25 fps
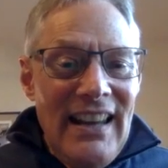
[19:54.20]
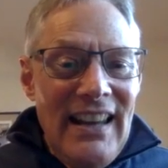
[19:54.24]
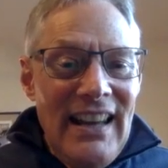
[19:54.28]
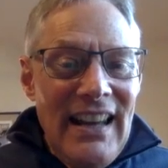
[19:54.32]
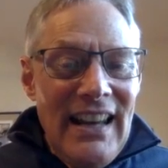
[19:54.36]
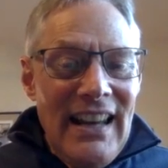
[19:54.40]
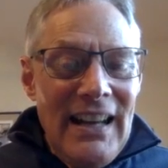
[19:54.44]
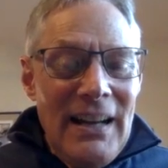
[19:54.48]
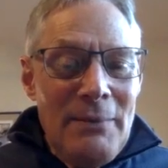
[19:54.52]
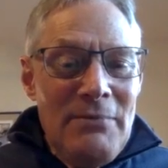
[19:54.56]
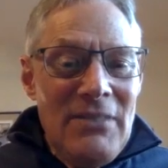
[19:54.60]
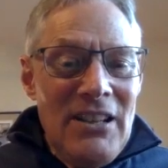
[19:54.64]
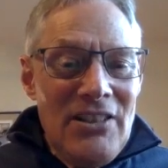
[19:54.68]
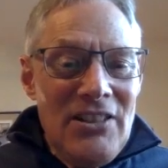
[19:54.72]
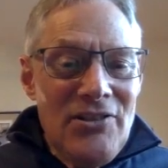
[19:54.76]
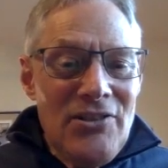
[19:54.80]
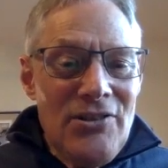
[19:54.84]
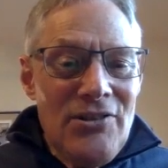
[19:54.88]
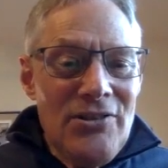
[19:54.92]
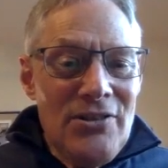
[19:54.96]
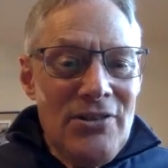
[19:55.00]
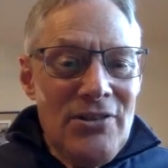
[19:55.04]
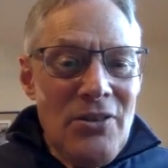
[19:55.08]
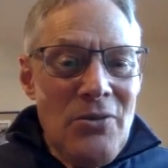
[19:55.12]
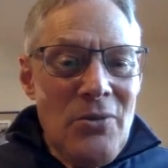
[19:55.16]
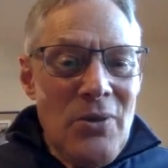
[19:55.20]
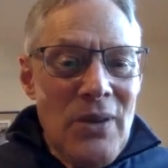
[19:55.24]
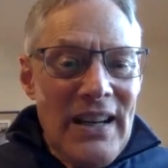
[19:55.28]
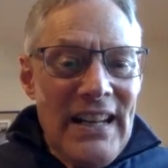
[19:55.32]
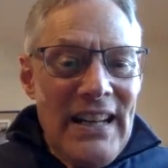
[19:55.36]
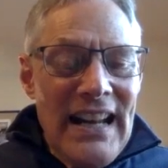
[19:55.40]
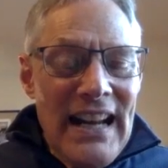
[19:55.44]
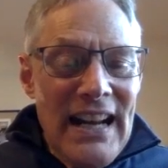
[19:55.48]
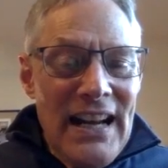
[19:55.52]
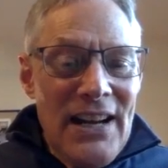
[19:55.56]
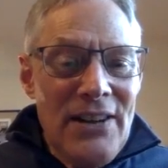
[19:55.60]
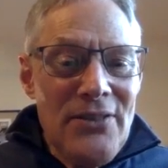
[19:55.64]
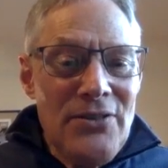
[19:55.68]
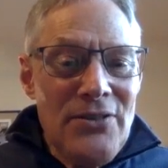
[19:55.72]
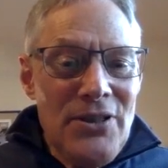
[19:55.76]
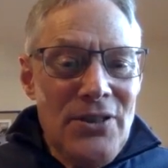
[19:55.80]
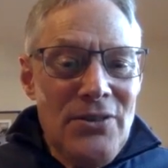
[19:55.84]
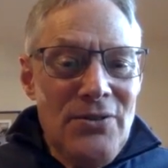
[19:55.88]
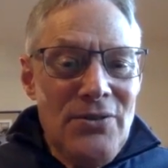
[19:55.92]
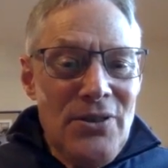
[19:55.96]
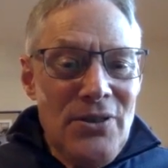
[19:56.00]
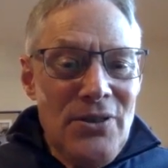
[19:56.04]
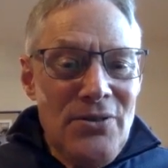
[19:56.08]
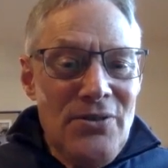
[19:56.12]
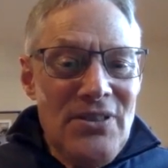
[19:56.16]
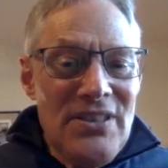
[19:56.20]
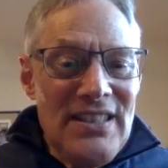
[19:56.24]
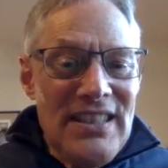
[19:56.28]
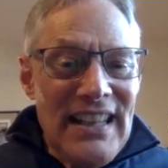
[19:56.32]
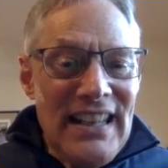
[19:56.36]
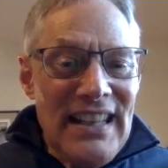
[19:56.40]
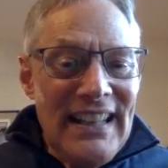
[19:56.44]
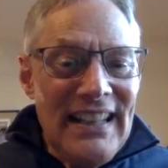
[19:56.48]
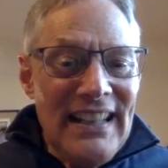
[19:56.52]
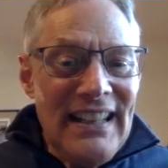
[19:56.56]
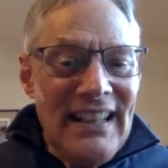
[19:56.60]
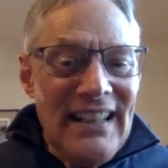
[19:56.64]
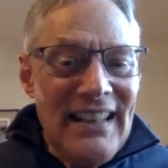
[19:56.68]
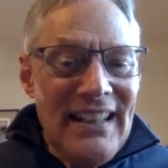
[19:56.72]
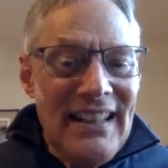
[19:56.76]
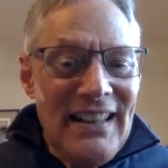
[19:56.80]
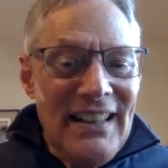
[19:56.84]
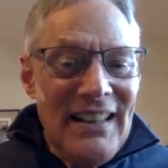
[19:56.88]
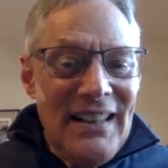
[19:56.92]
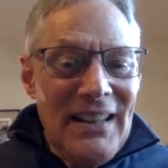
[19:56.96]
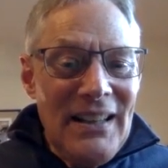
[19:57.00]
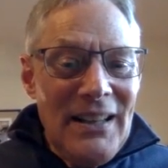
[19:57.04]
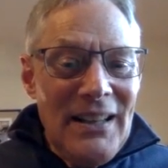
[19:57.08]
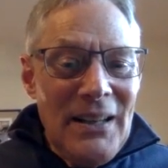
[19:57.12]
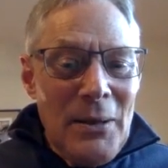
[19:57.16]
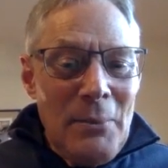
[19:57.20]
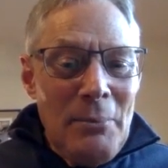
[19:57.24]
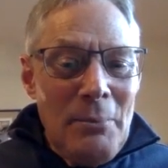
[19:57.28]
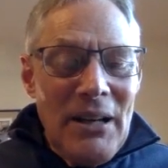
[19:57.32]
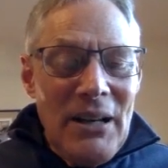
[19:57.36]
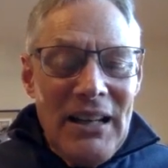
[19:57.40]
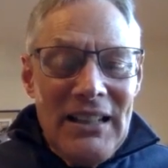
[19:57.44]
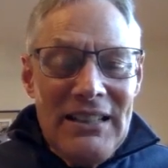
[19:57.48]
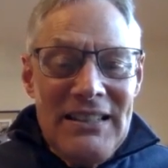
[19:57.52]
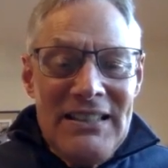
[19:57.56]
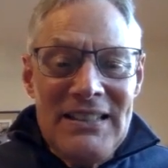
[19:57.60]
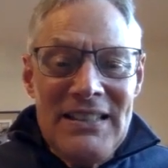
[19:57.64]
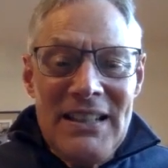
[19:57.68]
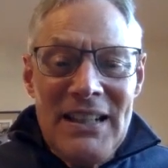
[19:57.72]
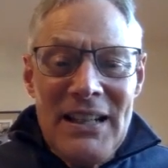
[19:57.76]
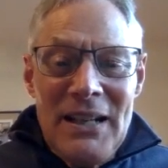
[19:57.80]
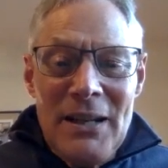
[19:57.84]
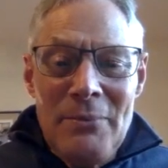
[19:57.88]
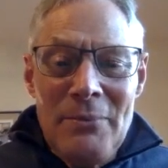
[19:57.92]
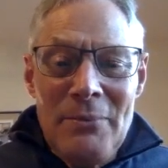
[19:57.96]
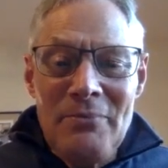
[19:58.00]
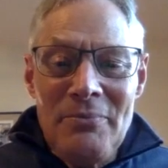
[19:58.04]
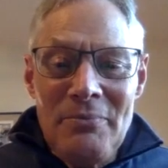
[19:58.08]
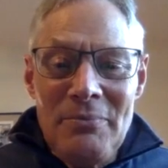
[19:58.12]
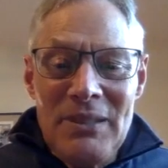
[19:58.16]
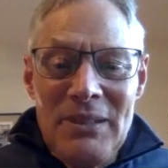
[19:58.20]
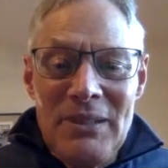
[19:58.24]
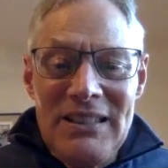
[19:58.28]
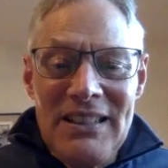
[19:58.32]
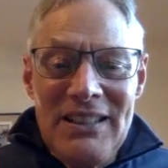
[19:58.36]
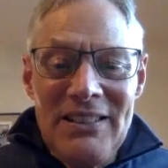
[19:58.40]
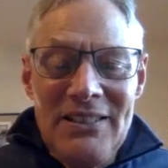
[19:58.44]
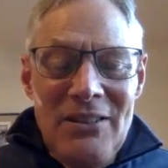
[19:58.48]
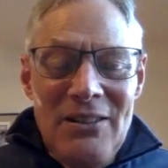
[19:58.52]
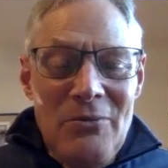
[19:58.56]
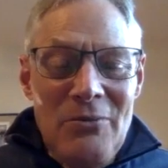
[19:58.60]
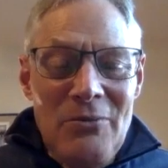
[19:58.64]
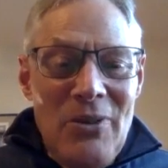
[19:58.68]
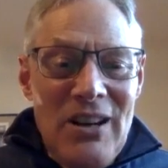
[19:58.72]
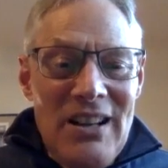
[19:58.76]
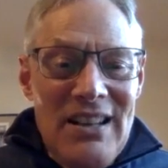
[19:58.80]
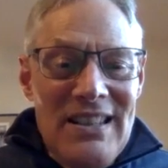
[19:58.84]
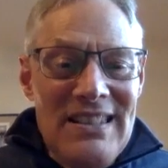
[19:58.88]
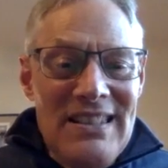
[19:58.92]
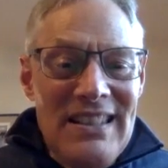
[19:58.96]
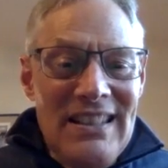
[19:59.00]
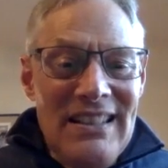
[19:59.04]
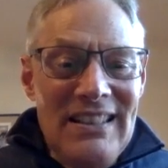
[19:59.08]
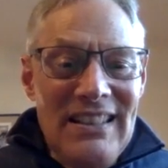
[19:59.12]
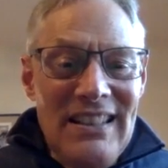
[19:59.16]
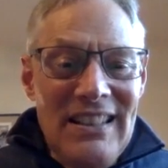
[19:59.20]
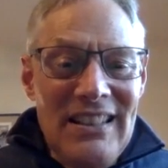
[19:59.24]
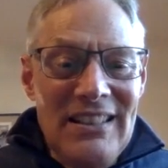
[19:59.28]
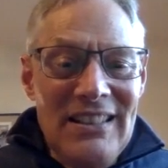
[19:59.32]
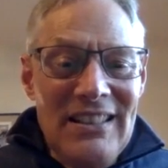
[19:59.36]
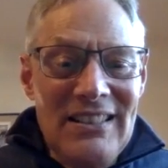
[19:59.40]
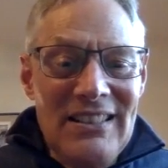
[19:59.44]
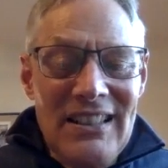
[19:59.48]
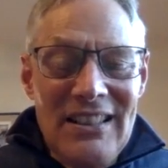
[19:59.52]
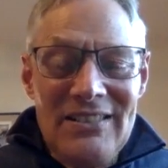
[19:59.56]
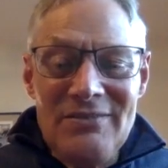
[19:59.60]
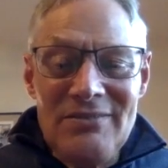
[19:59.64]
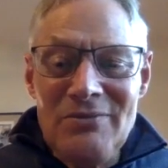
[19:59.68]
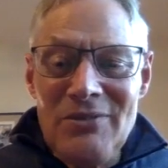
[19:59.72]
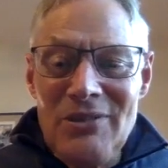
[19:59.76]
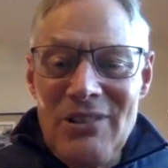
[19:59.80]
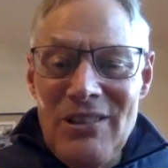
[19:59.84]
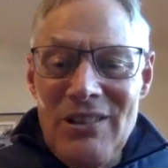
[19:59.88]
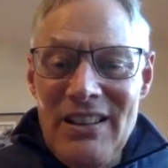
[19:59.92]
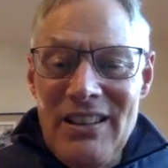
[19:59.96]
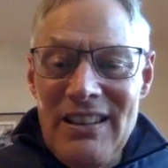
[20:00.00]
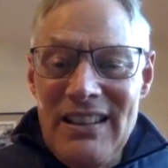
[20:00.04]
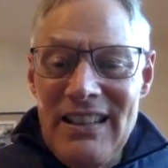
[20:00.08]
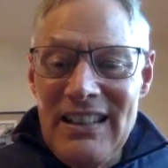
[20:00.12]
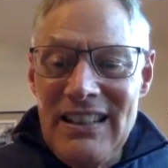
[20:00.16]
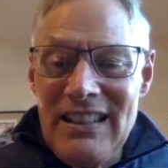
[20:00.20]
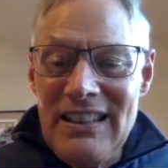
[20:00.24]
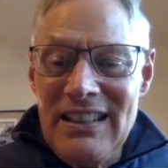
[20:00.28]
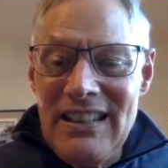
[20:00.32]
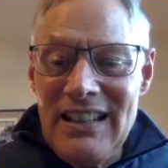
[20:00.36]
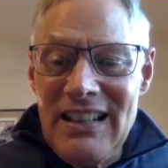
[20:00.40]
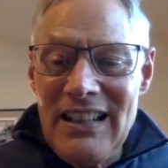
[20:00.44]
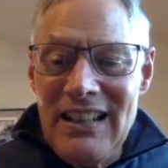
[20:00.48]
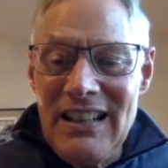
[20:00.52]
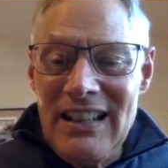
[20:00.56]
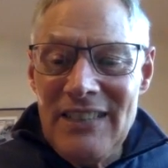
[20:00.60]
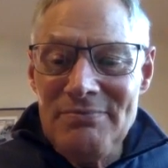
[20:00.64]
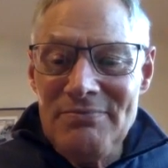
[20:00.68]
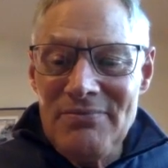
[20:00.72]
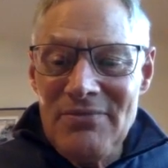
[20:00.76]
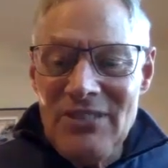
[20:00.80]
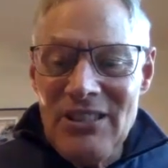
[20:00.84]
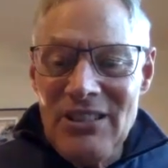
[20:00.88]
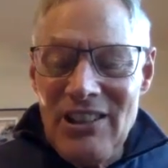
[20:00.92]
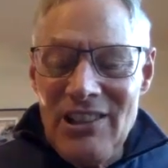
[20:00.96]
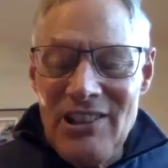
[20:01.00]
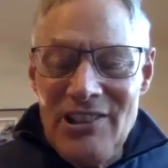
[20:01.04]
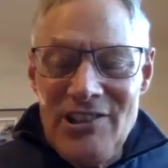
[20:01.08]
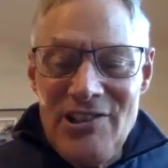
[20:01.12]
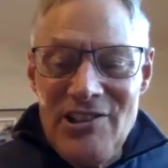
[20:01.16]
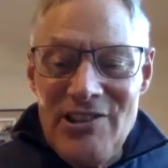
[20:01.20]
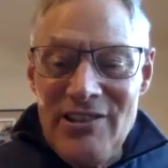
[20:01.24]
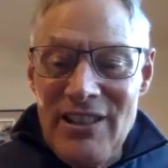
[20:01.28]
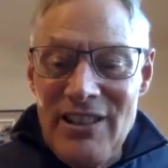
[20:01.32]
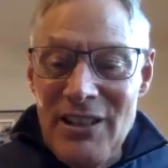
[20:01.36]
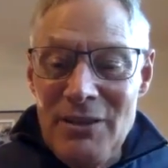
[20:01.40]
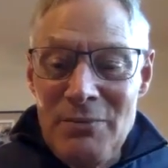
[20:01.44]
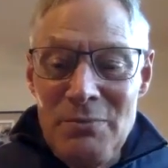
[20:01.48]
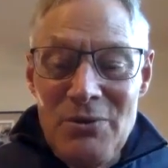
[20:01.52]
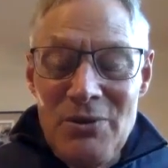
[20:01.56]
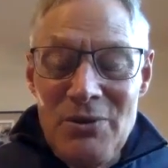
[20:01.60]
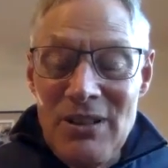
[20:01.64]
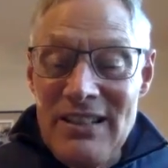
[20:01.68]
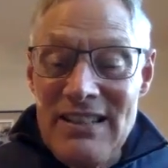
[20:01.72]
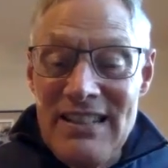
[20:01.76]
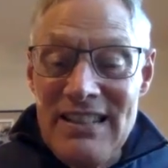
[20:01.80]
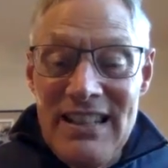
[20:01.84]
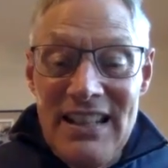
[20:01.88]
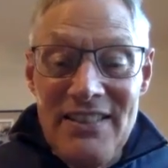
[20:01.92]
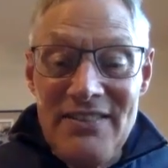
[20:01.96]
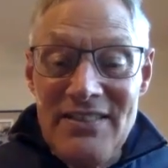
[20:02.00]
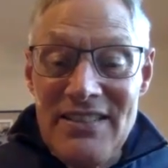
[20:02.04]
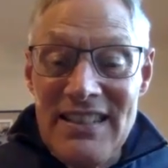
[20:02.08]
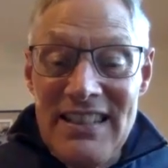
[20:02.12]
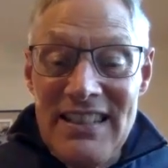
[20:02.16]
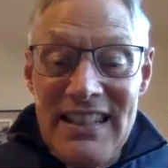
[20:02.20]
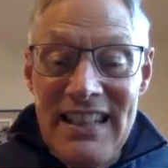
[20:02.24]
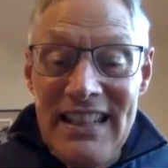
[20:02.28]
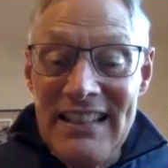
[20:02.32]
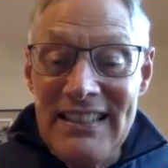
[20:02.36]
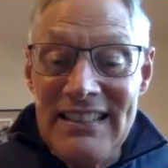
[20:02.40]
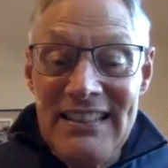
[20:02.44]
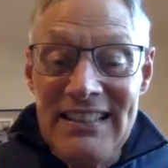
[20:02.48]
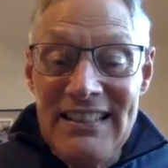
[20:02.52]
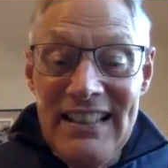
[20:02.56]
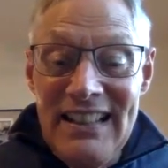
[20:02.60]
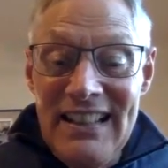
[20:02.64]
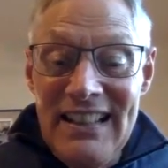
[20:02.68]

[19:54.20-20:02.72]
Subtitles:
And I'm not sure quite how you used it. But there it was in one of the larger airports I was in,